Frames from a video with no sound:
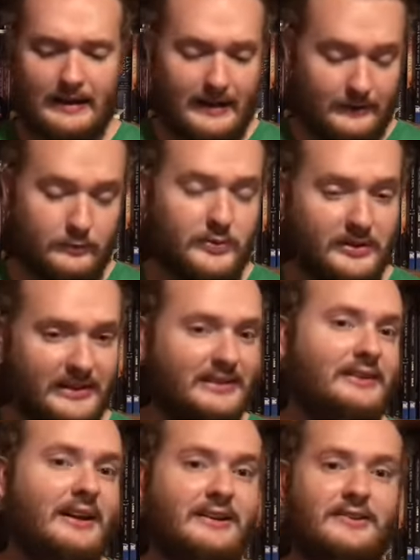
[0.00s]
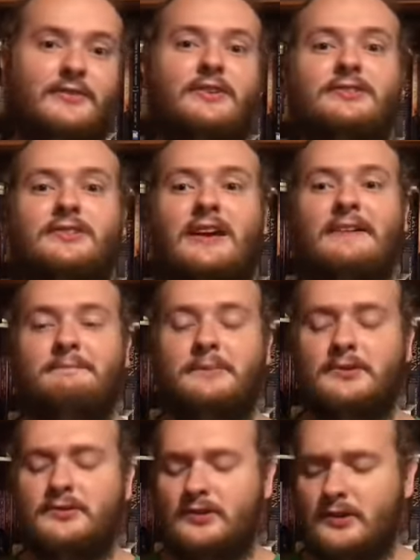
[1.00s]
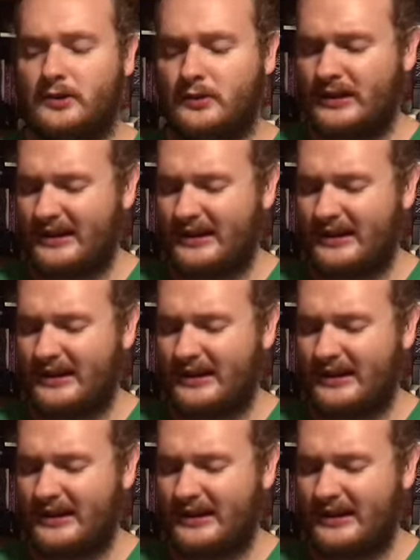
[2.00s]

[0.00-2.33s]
I really liked this episode.